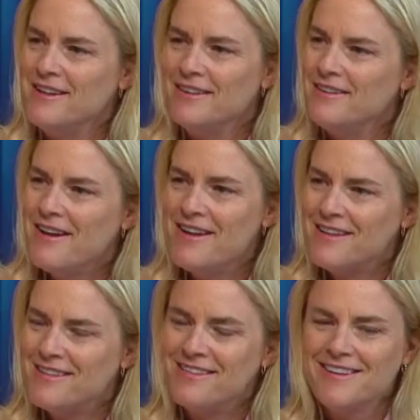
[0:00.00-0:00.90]
They're
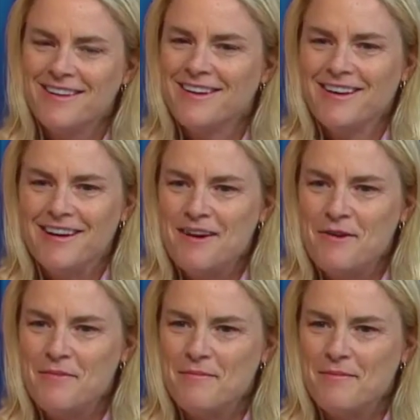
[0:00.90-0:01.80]
not,
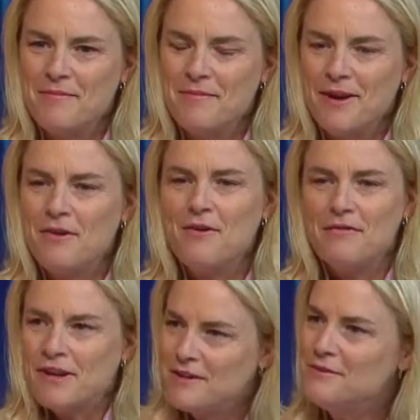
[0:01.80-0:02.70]
I don't know
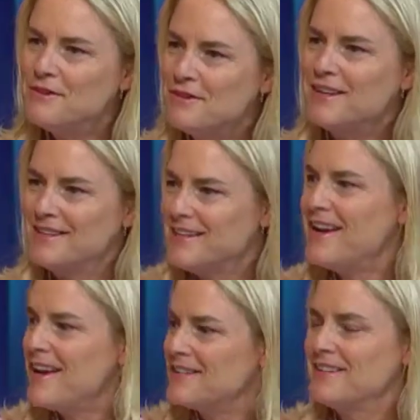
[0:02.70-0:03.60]
if I could do little kids. I
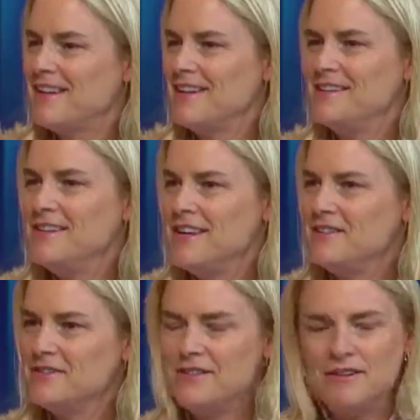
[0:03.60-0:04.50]
actually like
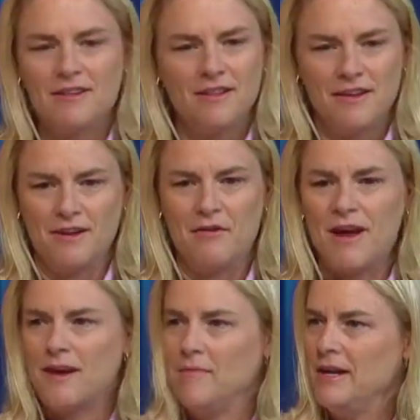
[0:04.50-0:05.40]
teenagers. They
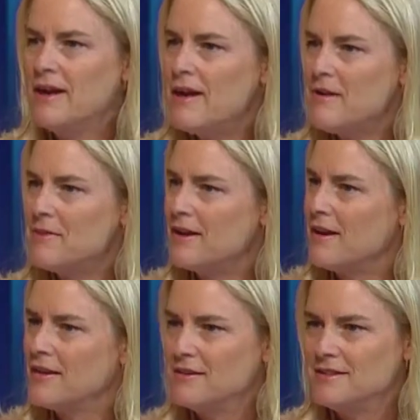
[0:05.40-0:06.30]
crack me up. They
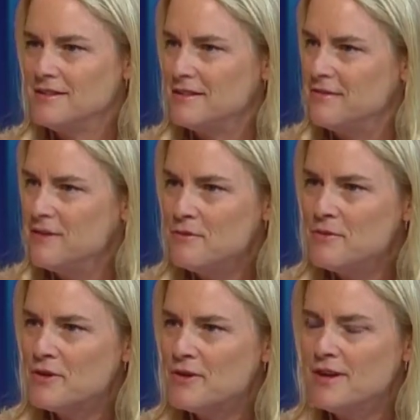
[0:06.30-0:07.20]
got a good sense of
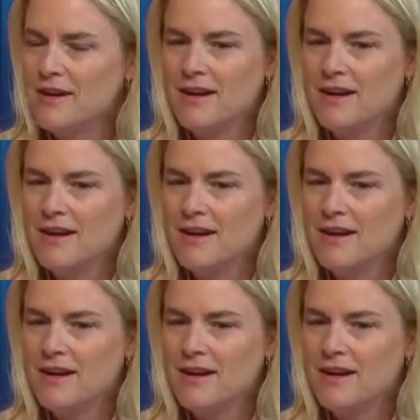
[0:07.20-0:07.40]
humor.